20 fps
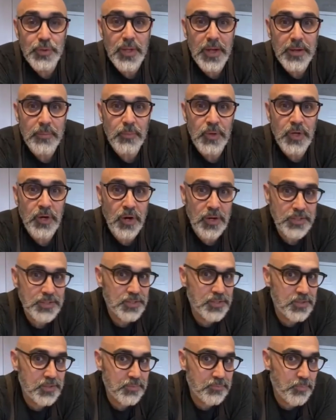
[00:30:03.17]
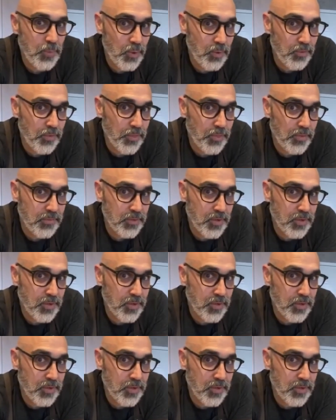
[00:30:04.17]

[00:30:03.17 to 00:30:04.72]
Like, because both